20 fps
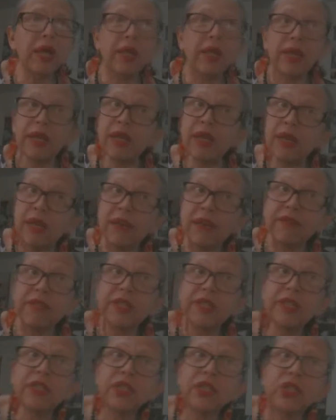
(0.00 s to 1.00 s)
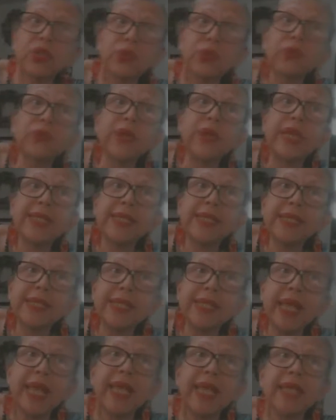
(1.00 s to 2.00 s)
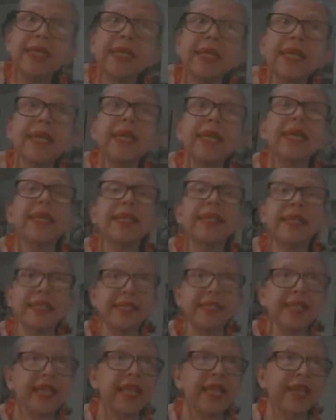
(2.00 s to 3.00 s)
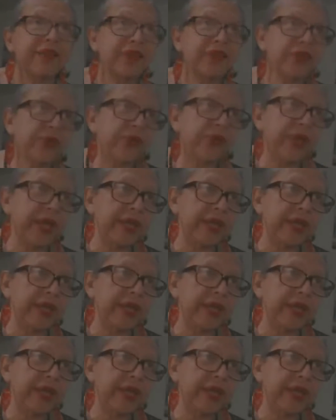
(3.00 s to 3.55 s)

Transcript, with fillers: lobby to reinstate the slave trade.